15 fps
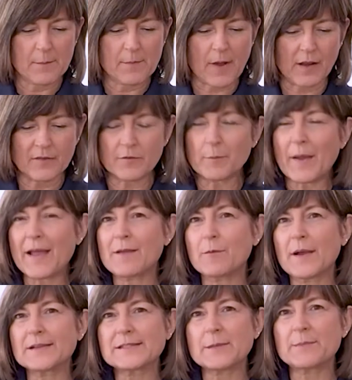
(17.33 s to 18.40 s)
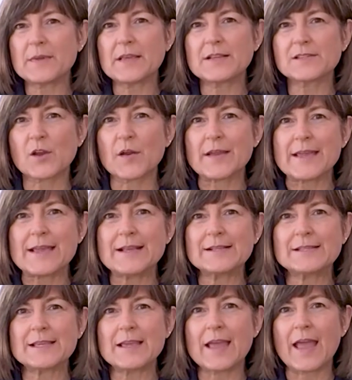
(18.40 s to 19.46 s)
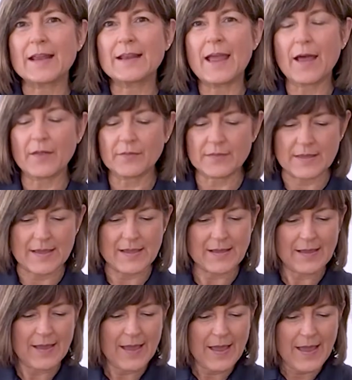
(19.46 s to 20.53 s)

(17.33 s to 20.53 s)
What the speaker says: All of my recipes are easy and healthy.